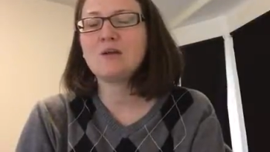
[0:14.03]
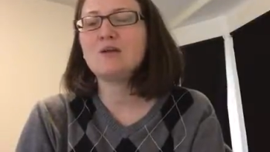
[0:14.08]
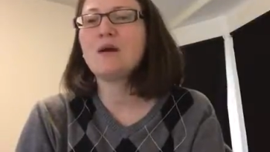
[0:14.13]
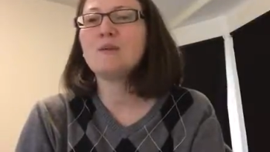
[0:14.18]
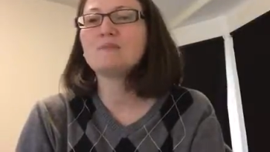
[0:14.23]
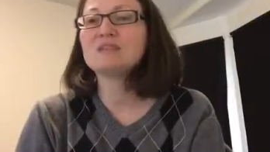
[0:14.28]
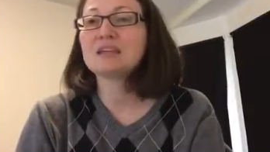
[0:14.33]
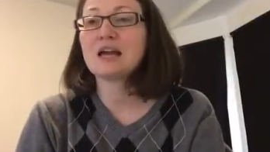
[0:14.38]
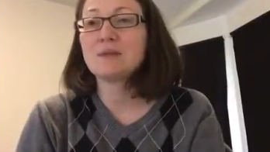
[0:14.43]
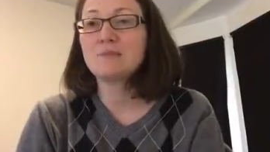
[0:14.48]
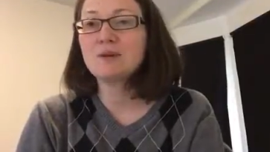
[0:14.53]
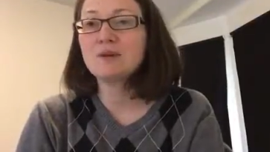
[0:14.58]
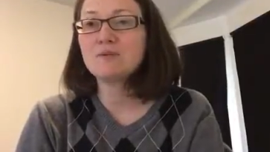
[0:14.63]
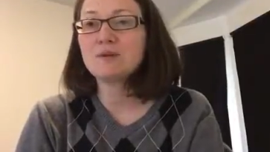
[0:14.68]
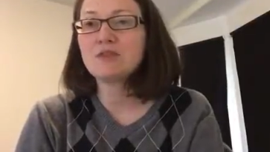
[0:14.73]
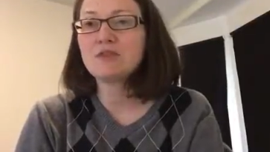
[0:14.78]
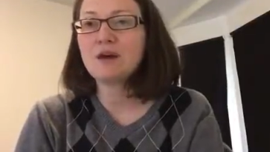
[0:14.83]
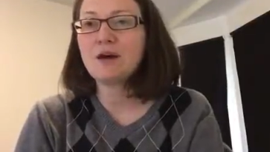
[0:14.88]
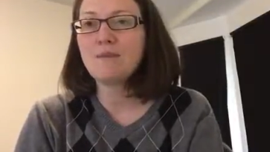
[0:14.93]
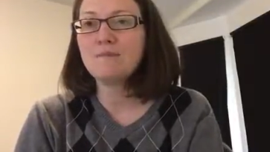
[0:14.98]
I'm Skyping
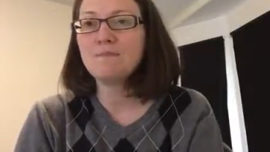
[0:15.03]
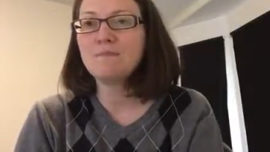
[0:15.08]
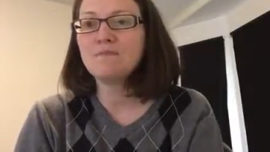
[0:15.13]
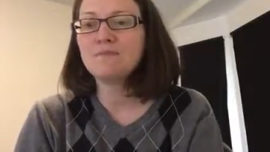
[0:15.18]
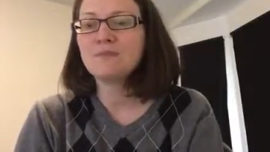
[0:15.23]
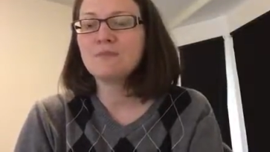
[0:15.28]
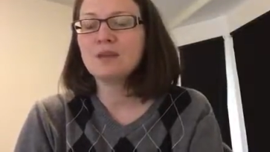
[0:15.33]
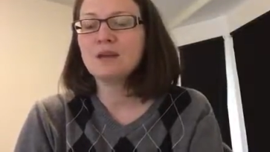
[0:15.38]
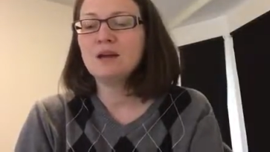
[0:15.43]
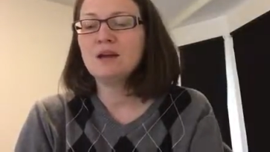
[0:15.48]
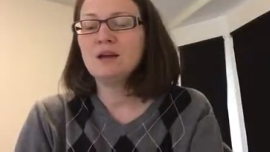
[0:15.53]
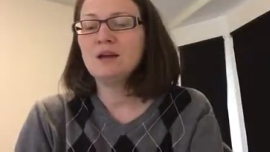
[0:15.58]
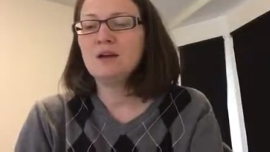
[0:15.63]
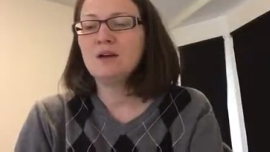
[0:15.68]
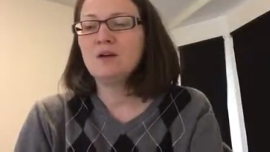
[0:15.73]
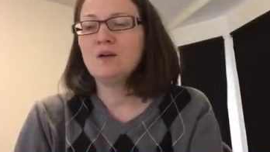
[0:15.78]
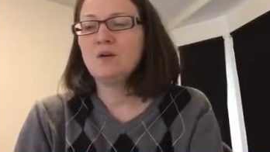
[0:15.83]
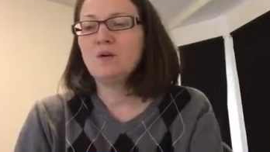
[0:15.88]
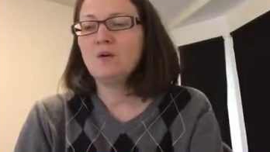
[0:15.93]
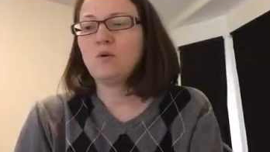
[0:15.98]
with them,
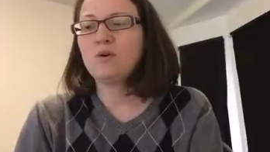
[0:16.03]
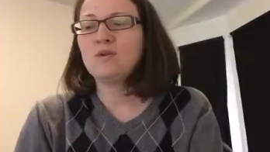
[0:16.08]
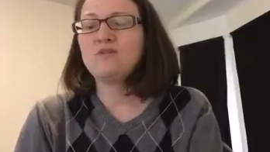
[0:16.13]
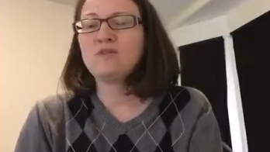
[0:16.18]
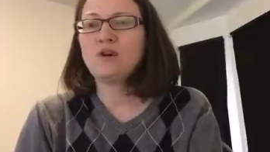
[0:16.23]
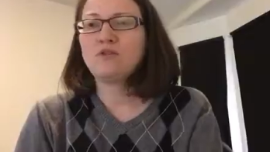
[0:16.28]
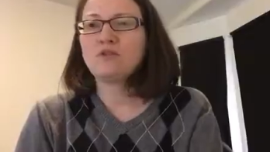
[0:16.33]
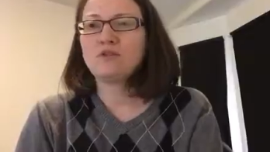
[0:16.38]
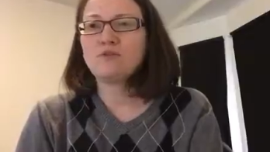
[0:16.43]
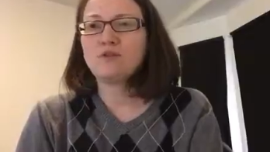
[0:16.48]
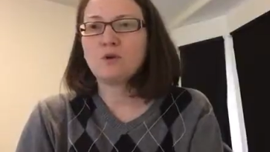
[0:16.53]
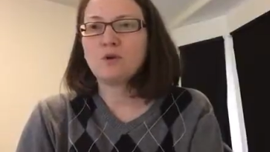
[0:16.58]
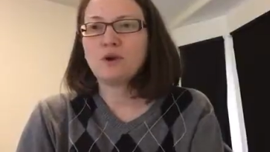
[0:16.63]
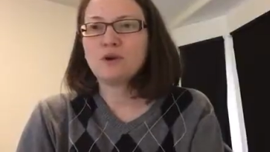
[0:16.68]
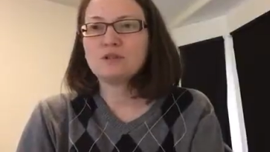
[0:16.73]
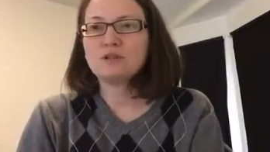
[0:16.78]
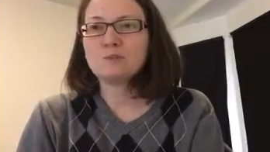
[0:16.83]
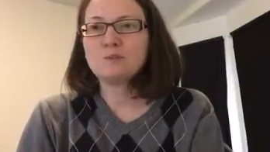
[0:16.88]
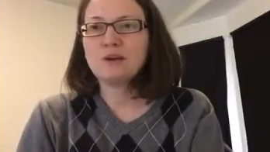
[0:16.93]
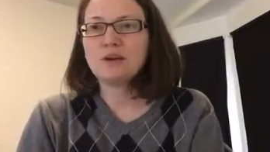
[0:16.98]
or even on the phone
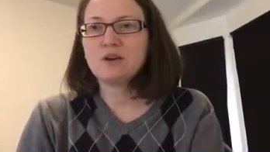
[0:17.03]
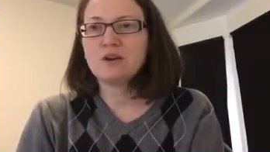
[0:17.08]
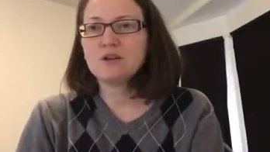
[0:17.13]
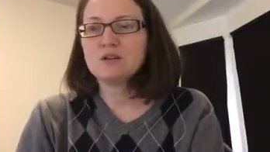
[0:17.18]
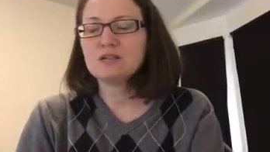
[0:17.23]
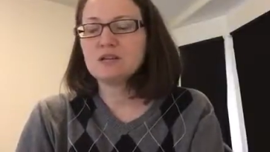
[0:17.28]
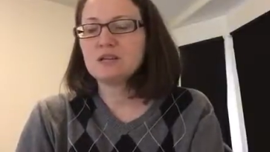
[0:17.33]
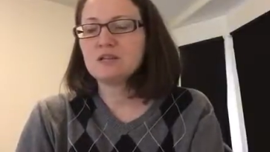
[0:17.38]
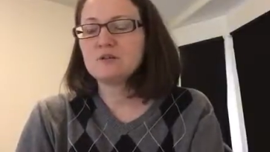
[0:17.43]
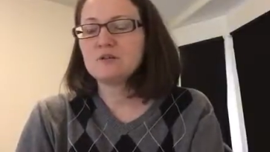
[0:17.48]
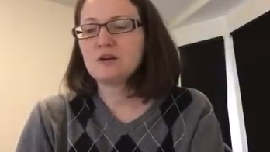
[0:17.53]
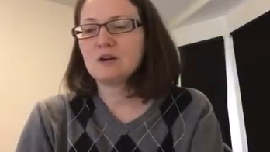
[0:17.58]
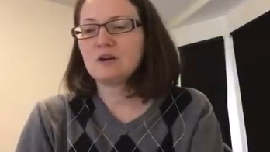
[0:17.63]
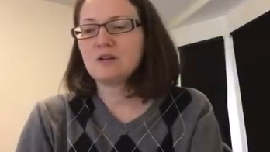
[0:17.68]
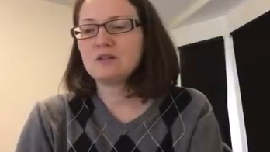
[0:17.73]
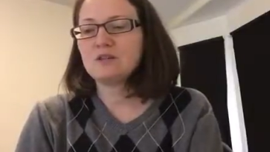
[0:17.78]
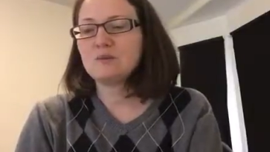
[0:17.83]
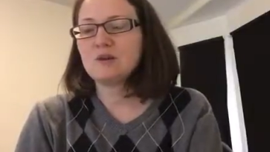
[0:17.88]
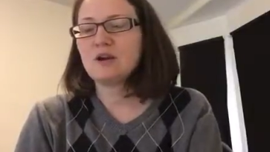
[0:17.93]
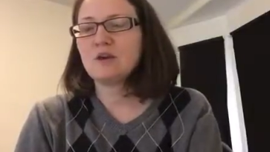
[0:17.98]
on speaker, because I used to talk
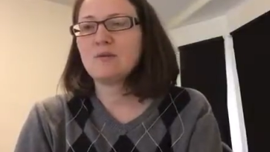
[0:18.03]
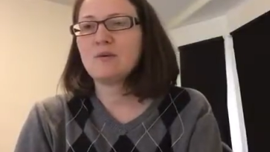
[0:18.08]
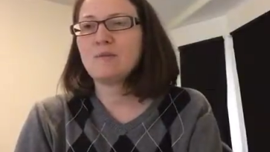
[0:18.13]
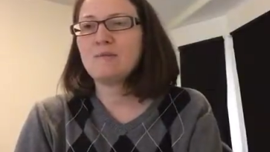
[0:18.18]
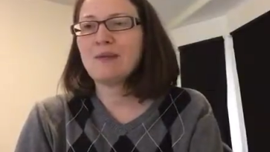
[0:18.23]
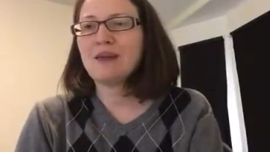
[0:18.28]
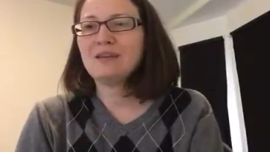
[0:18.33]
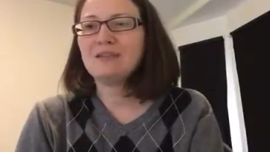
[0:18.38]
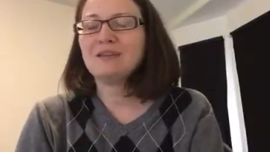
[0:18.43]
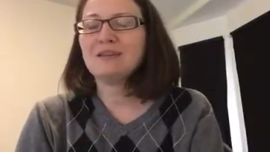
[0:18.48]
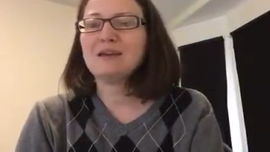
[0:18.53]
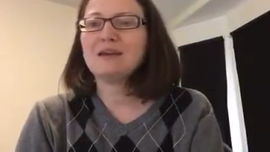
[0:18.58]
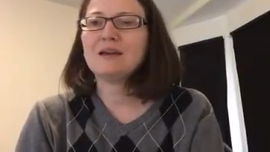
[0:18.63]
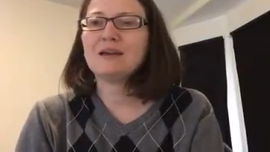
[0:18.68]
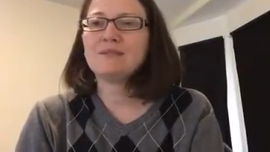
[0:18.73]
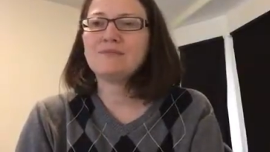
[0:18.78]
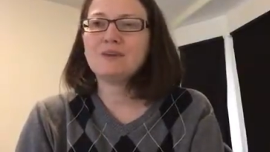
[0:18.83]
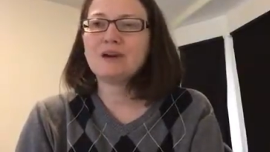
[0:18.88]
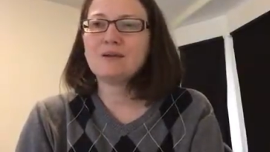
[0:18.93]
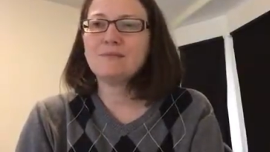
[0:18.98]
on speaker, but mainly
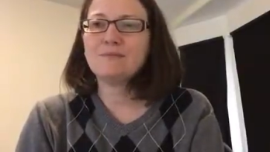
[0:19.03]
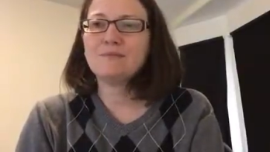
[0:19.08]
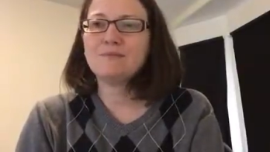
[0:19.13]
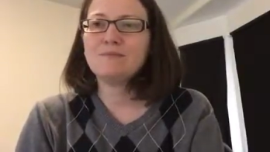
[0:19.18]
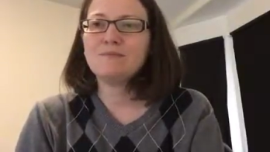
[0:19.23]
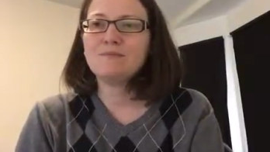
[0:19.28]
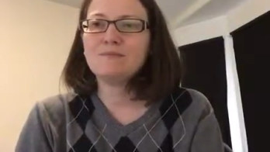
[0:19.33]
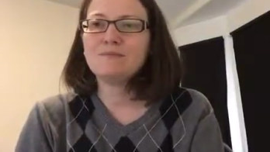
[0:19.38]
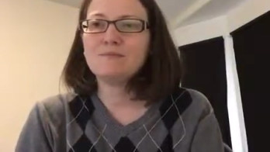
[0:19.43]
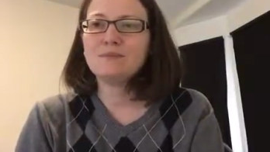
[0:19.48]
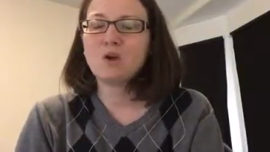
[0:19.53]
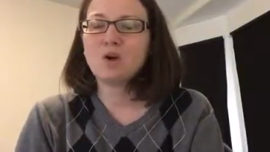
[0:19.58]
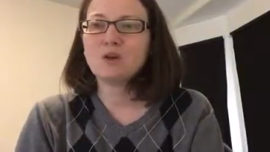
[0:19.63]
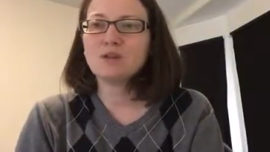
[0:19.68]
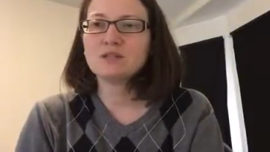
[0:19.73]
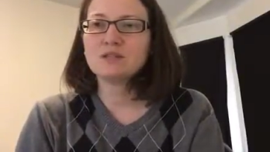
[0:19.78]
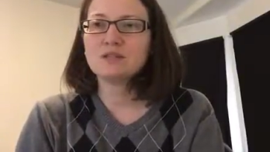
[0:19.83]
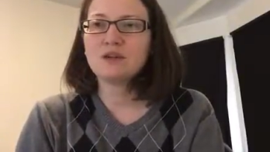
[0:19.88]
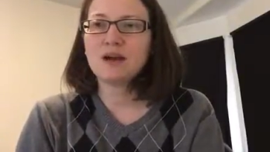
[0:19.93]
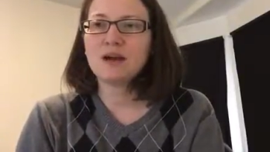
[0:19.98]
if I'm
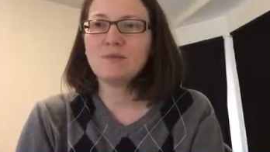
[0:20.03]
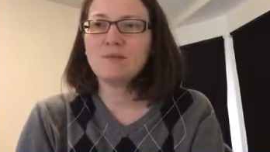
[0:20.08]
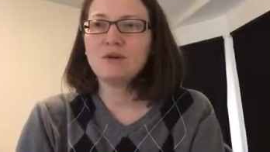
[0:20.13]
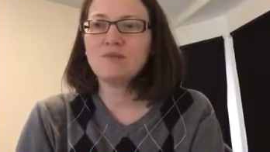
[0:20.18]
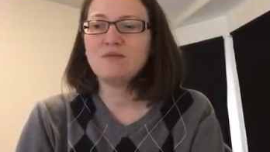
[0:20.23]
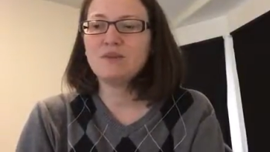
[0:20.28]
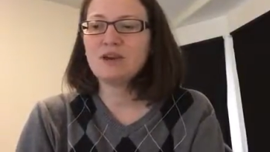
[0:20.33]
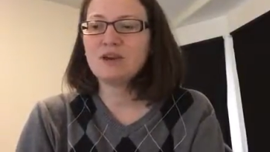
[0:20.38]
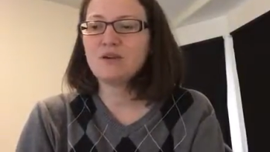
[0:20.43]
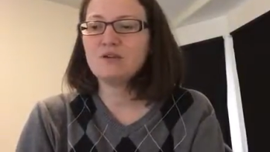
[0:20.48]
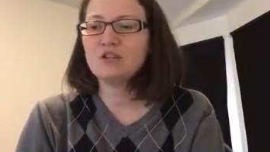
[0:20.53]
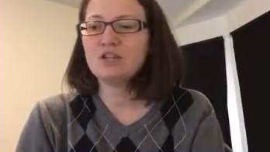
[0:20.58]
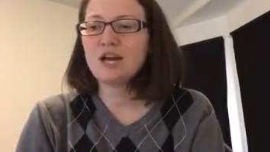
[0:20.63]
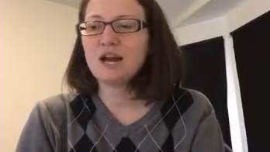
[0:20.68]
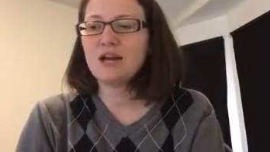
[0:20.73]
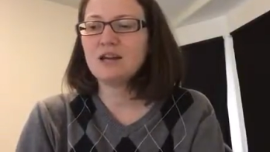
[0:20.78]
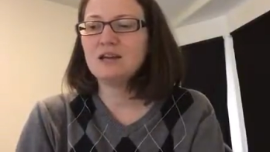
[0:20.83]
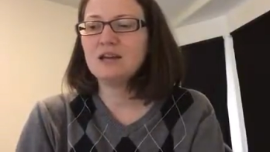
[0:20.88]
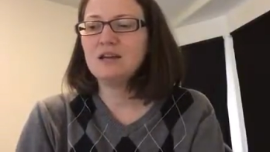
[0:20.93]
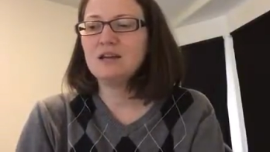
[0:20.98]
on Skype on video
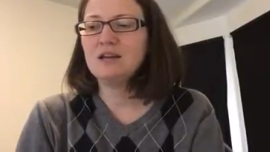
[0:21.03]
chat,